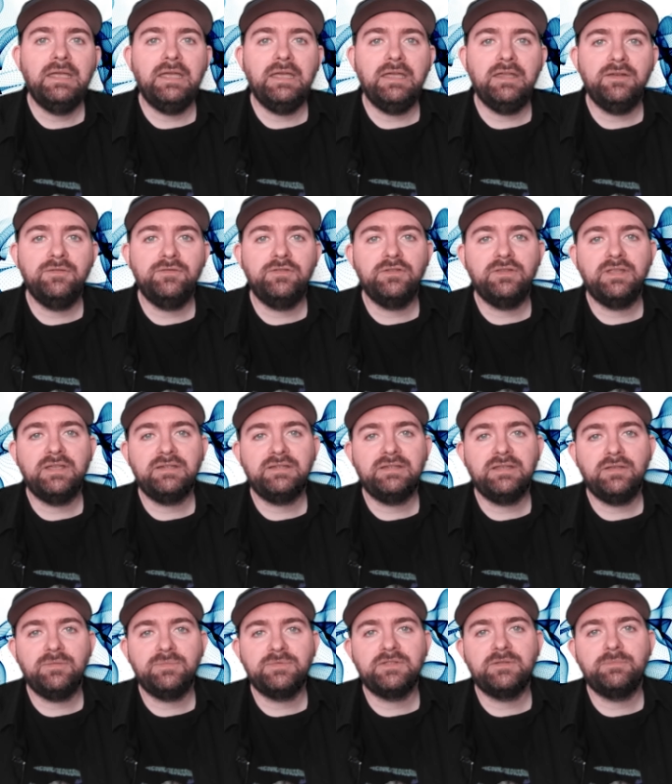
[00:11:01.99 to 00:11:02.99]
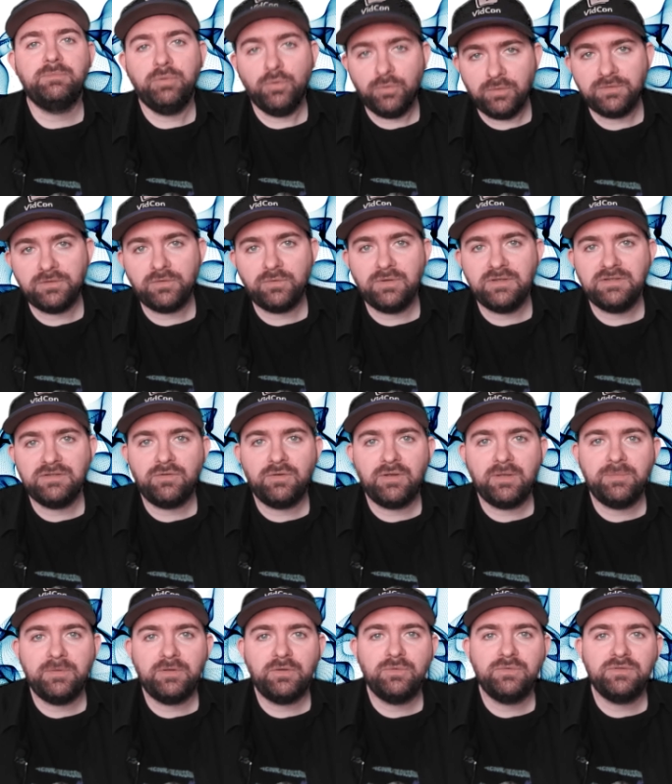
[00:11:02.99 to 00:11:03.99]
And if you'd like to help support the crazy crap
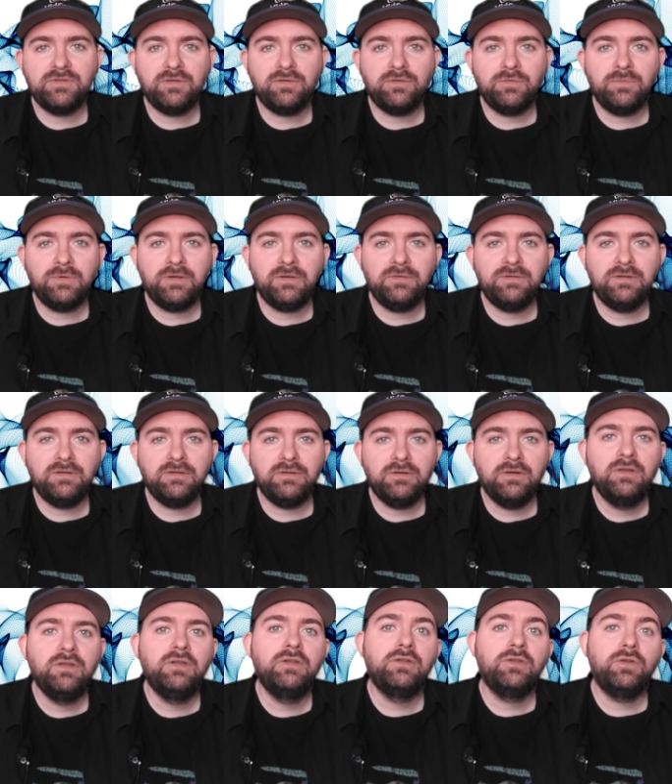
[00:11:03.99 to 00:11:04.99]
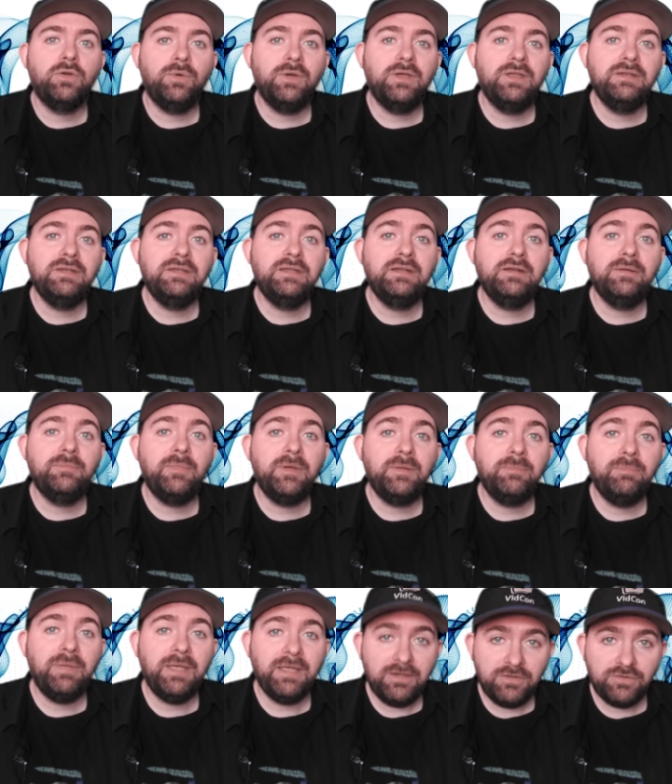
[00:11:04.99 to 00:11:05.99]
that goes on around here, go ahead and hit up my
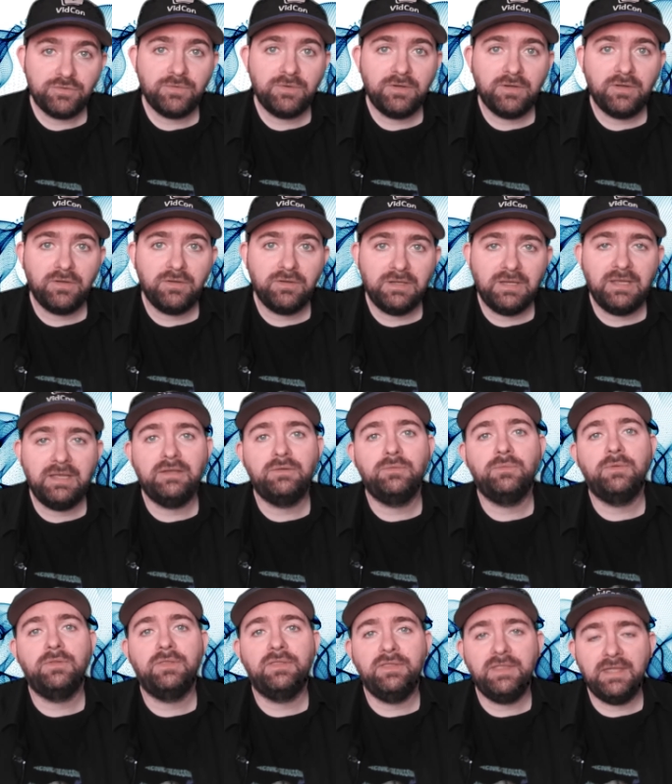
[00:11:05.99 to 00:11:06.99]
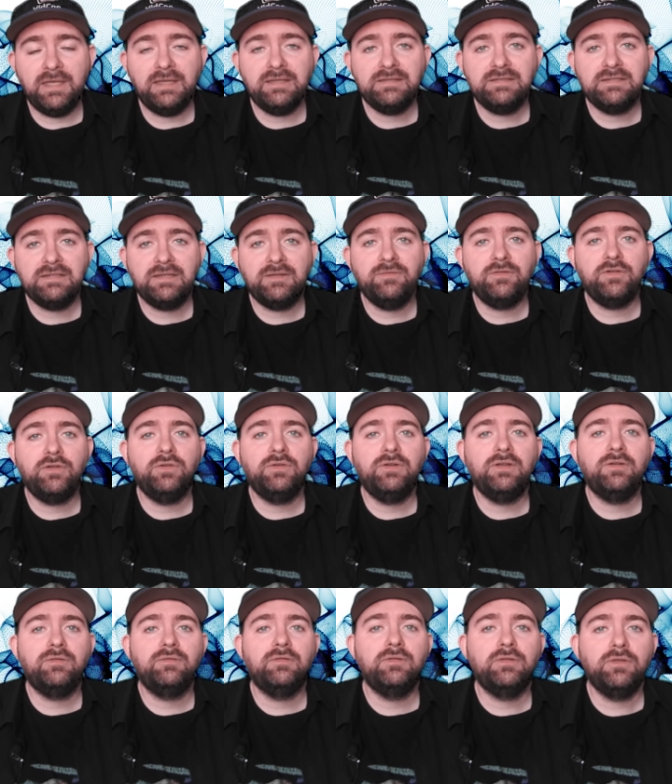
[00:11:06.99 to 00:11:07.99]
Patreon. And with that, have a good
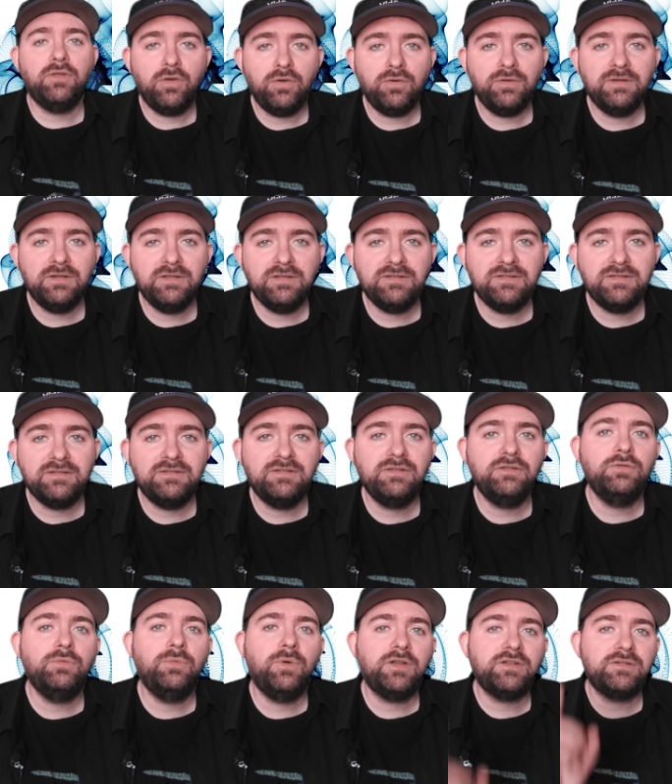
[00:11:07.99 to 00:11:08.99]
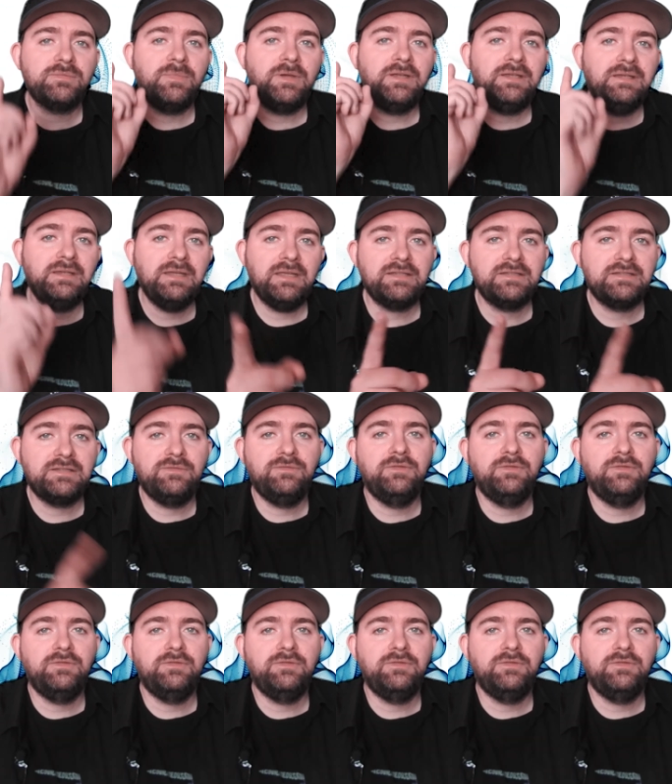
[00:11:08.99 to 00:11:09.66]
however long it is until you watch my next